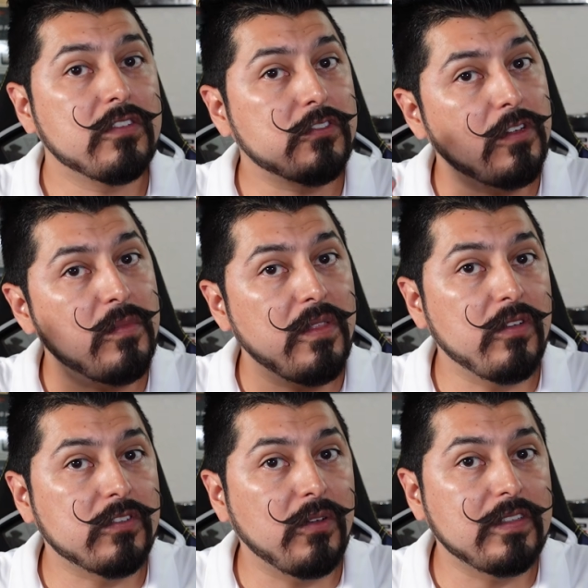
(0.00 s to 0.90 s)
some of
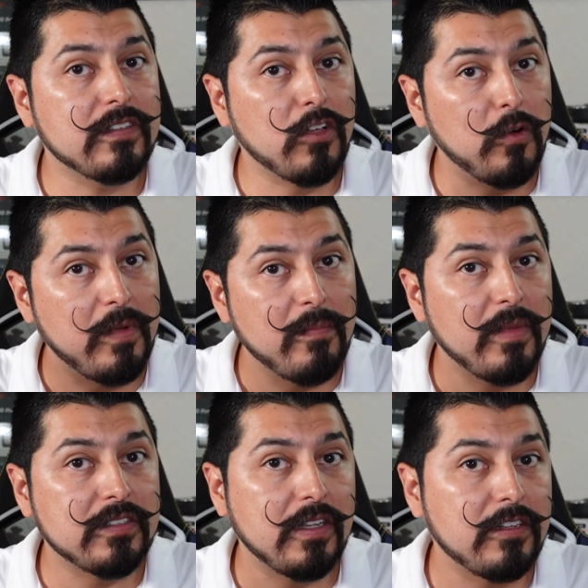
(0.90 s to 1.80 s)
those noises could be
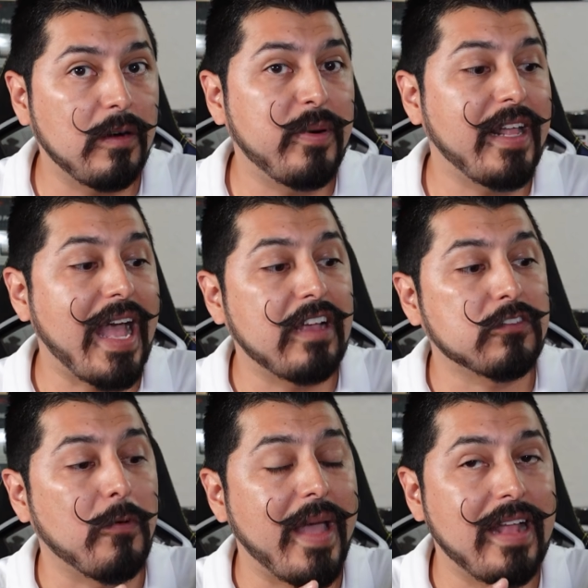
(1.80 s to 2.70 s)
misinterpreted as
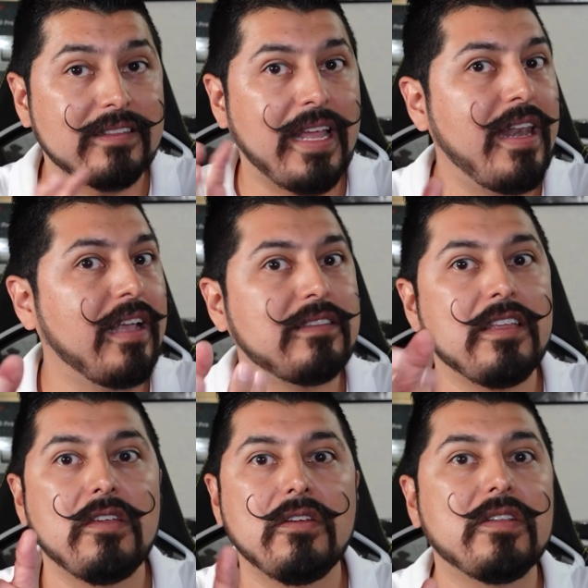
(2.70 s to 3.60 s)
commands, and next
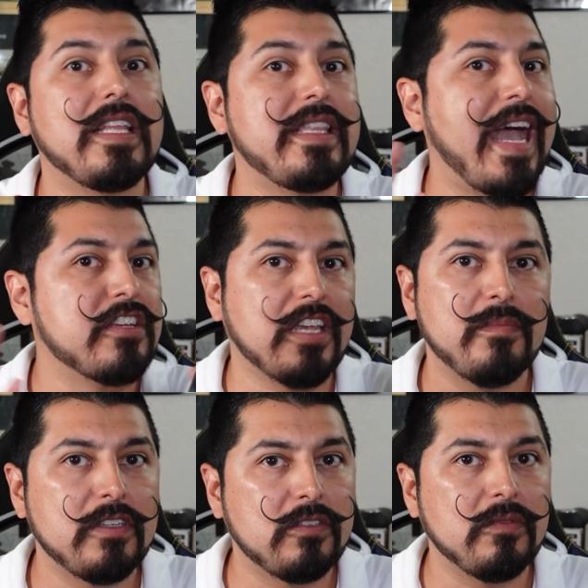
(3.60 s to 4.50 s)
thing you know, the
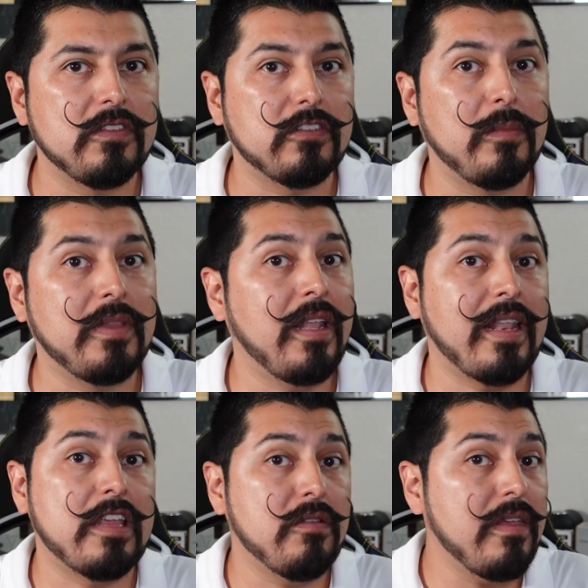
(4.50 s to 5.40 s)
dashcam is doing something
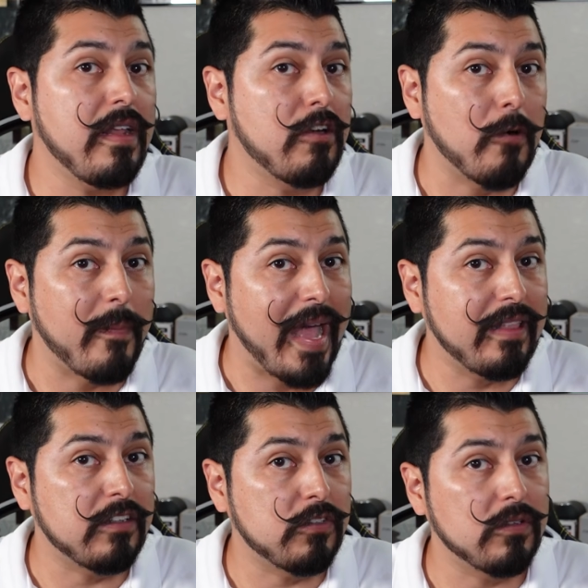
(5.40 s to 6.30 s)
that you didn't
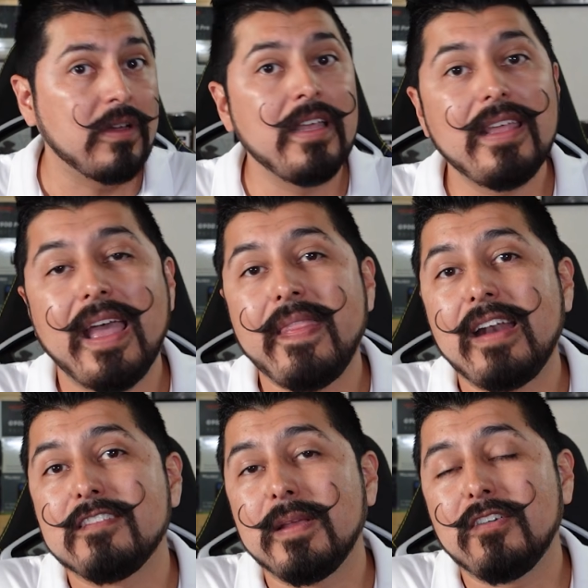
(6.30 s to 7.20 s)
command it to. And that
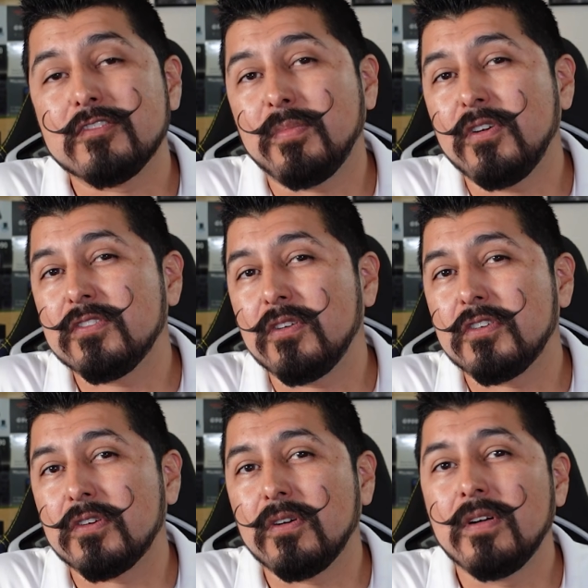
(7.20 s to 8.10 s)
is because voice
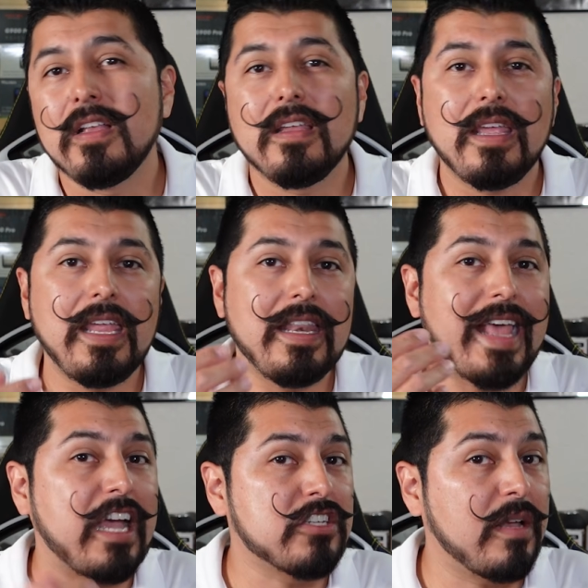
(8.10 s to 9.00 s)
control in
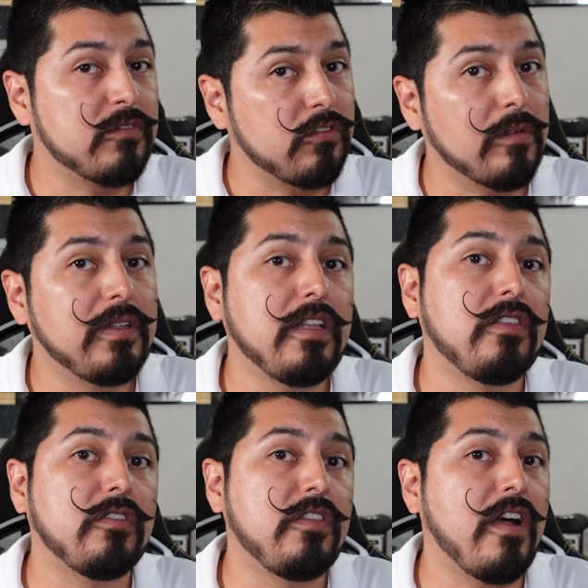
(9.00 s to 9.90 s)
dashcams normally
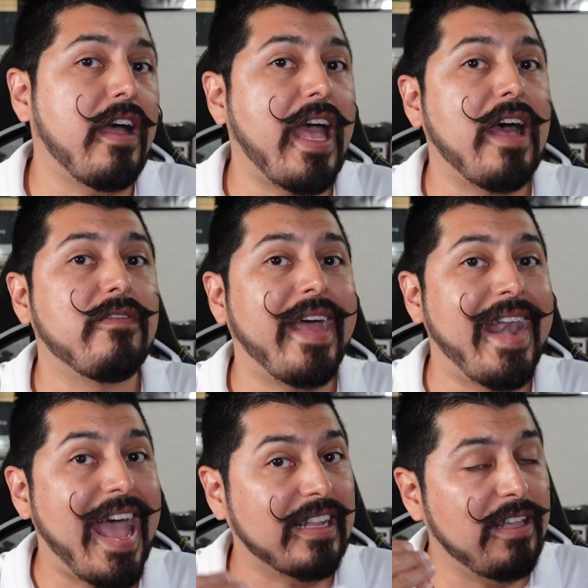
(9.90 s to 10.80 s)
do not have
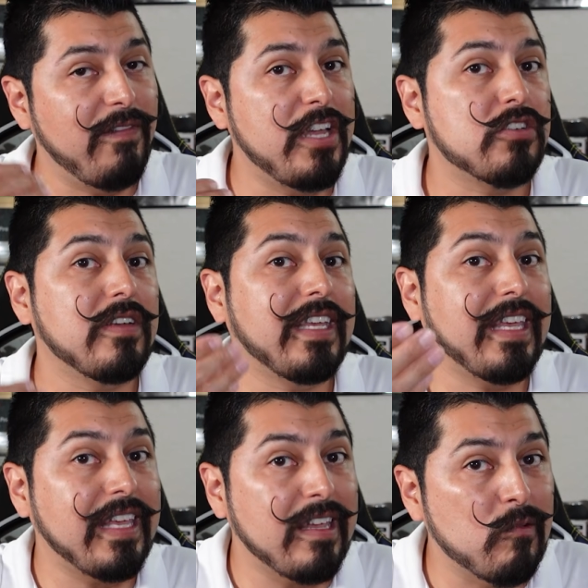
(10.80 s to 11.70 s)
an activation
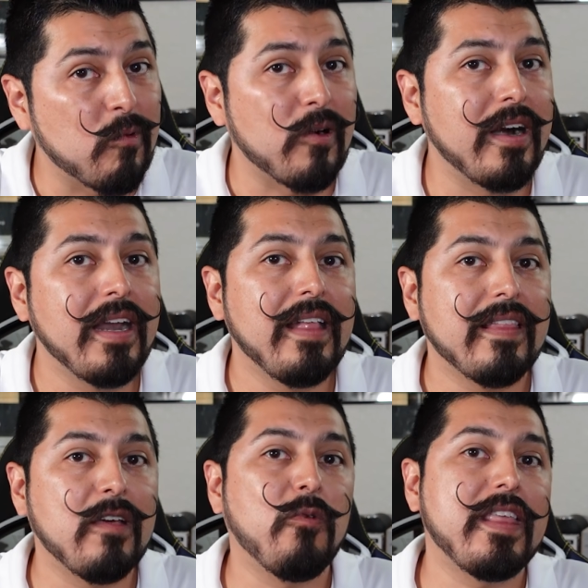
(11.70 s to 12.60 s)
keyword
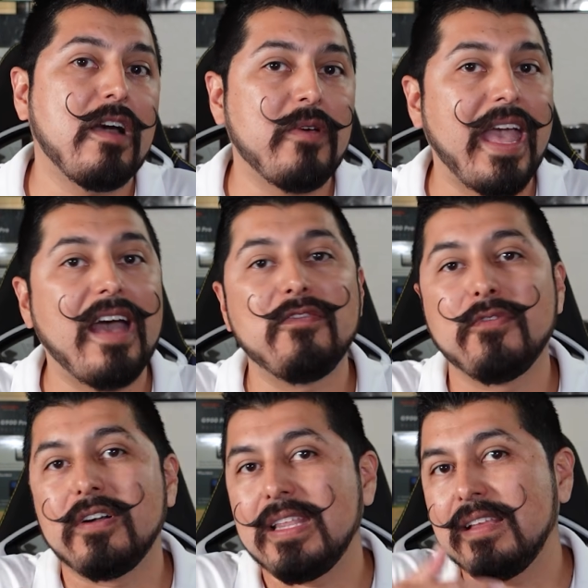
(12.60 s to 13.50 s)
the way that we have
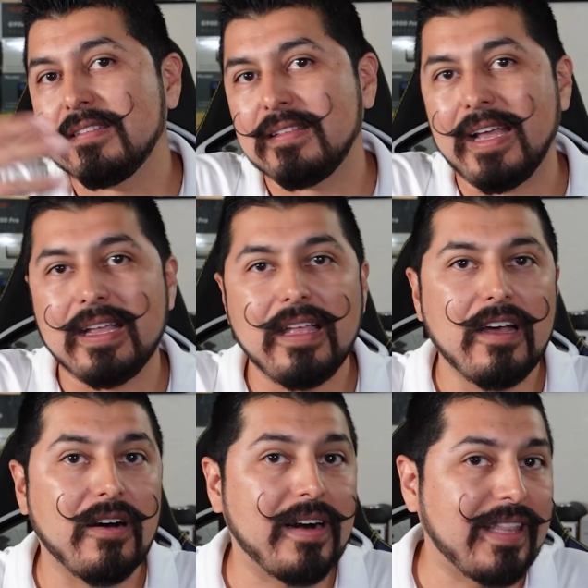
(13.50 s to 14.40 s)
for things like
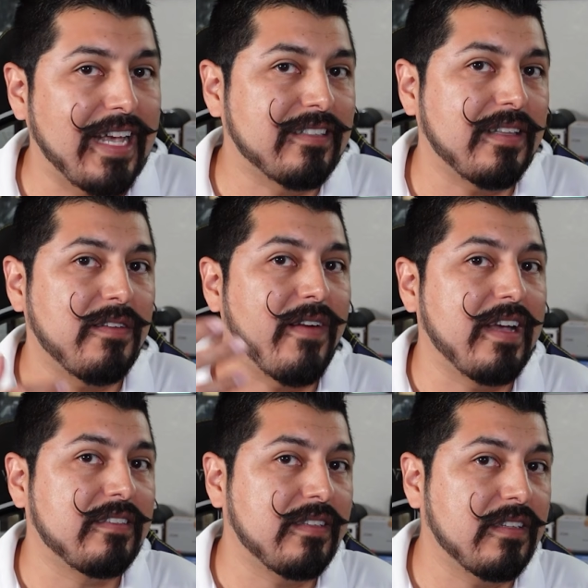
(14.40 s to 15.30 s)
our Alexa
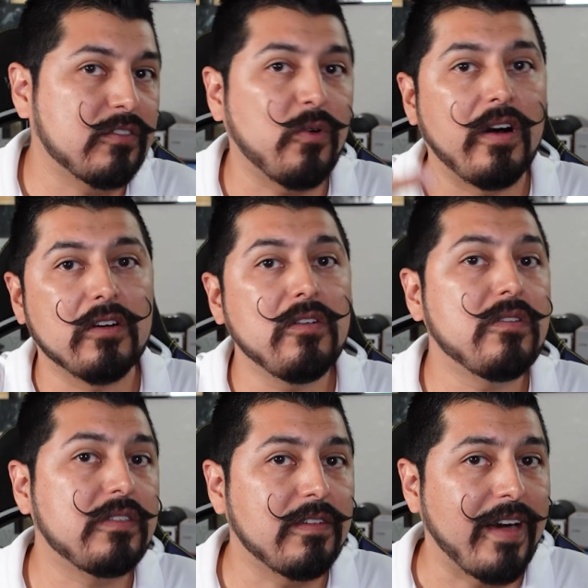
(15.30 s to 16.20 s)
devices or our
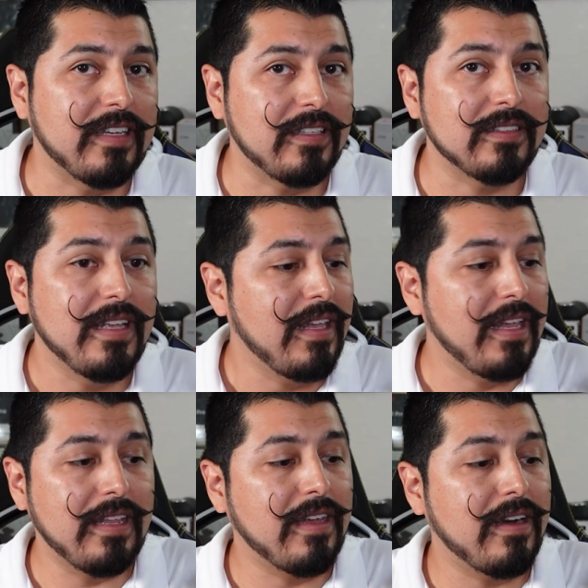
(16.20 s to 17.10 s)
Google devices.
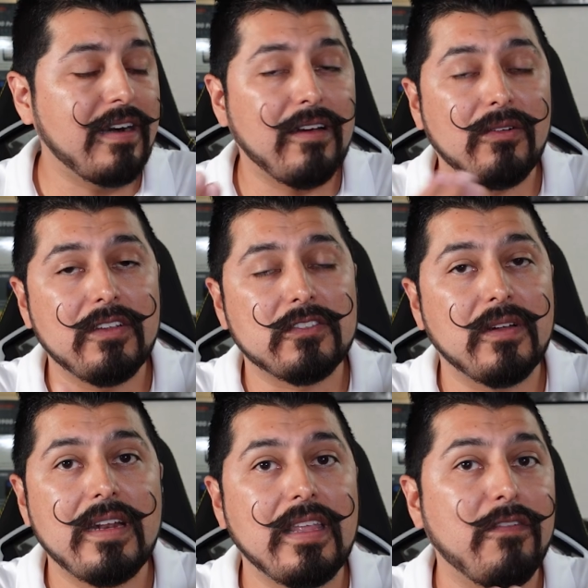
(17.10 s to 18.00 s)
In here, all of a
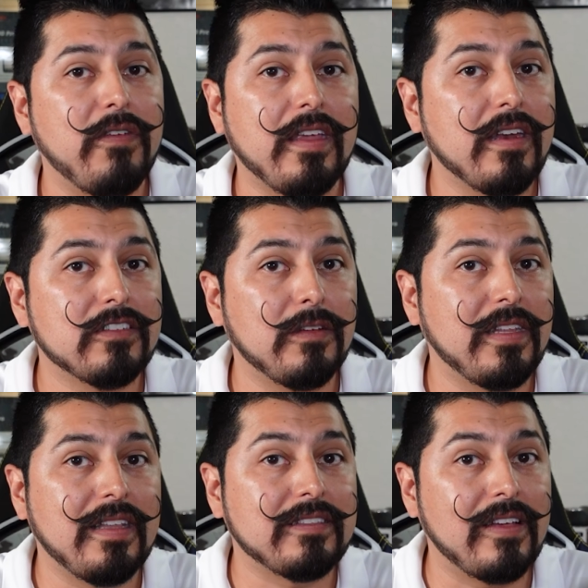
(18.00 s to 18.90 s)
sudden, if you hear
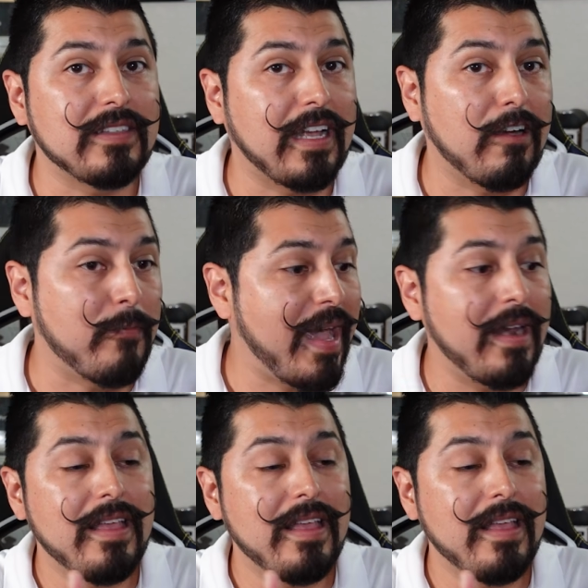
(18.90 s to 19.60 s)
something that sounds like a command,